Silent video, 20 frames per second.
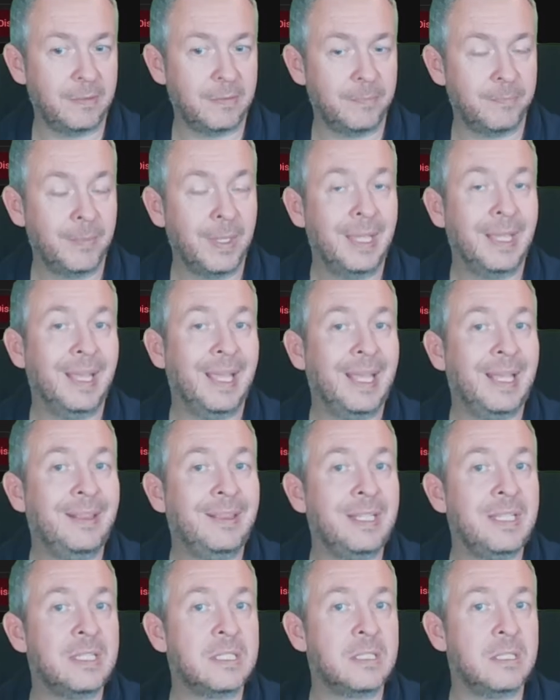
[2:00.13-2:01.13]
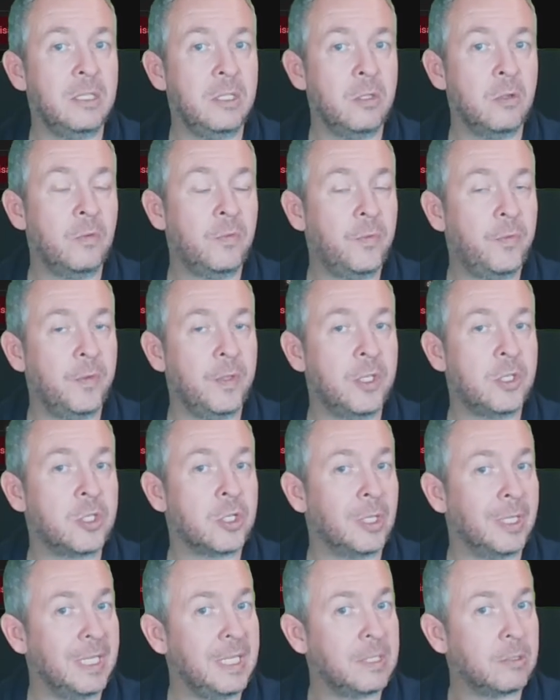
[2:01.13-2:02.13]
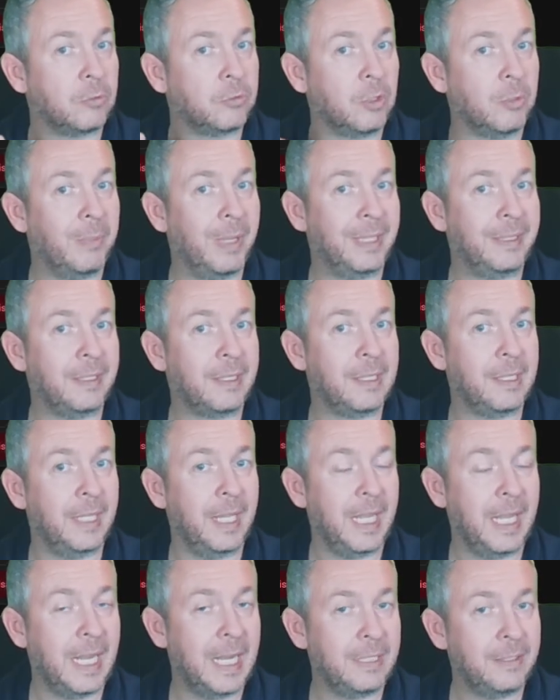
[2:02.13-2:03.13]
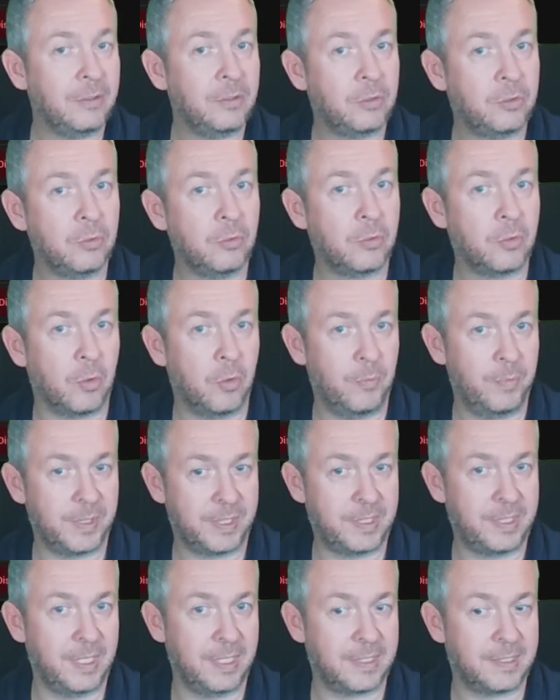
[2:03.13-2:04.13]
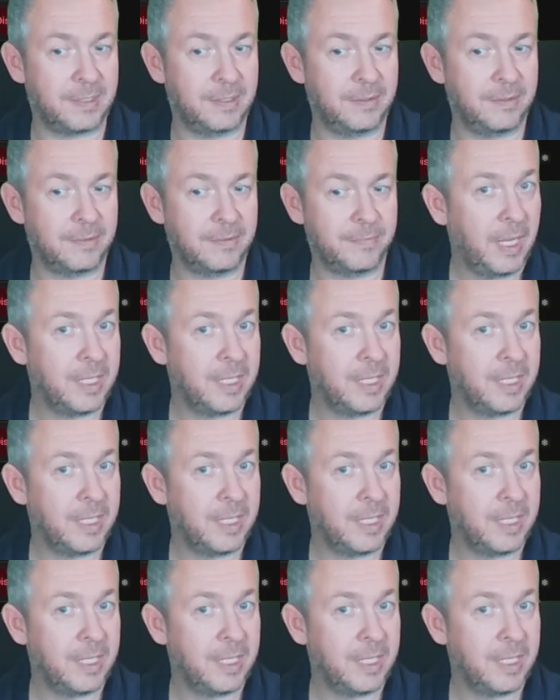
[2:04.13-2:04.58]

it, and this new feature is automatically added to Home Assist.